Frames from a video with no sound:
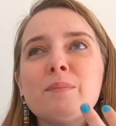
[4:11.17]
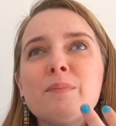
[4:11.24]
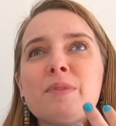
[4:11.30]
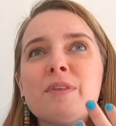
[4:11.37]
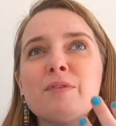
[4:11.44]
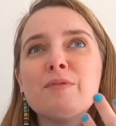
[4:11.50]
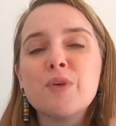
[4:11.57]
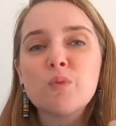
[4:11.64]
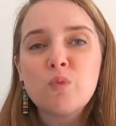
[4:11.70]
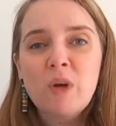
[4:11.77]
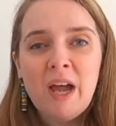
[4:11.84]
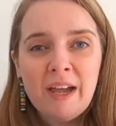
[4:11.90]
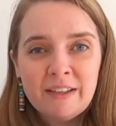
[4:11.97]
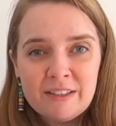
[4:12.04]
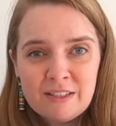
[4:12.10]
The
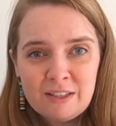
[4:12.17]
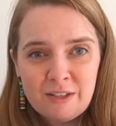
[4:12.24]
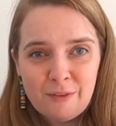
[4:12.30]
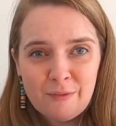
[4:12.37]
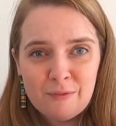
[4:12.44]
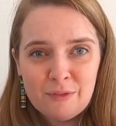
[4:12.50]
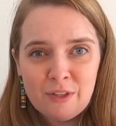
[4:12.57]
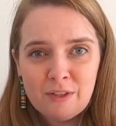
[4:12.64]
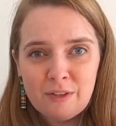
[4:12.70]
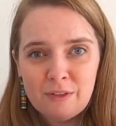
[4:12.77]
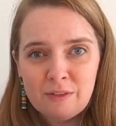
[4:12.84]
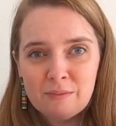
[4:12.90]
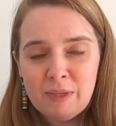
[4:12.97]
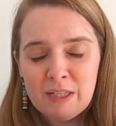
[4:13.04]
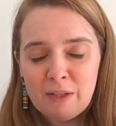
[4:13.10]
variety of
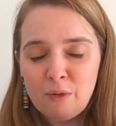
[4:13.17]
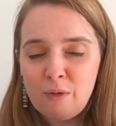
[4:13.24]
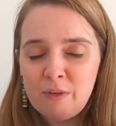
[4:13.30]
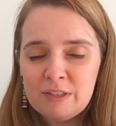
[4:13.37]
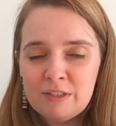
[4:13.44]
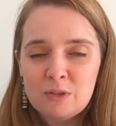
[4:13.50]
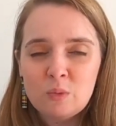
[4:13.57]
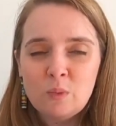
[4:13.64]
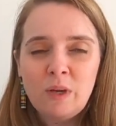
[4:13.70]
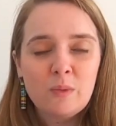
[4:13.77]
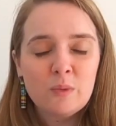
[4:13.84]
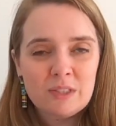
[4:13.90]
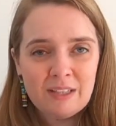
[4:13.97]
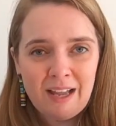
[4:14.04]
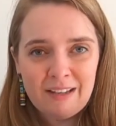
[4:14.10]
the metal threads as well
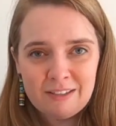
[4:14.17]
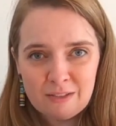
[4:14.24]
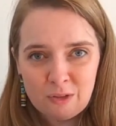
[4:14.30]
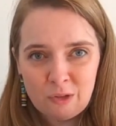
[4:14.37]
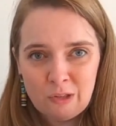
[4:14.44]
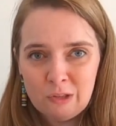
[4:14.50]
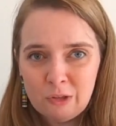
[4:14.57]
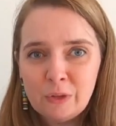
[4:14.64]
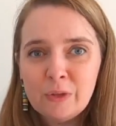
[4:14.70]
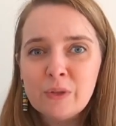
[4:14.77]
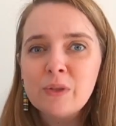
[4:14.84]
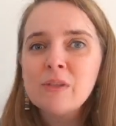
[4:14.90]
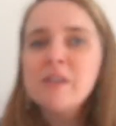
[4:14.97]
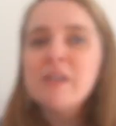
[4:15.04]
was Alice & Cole.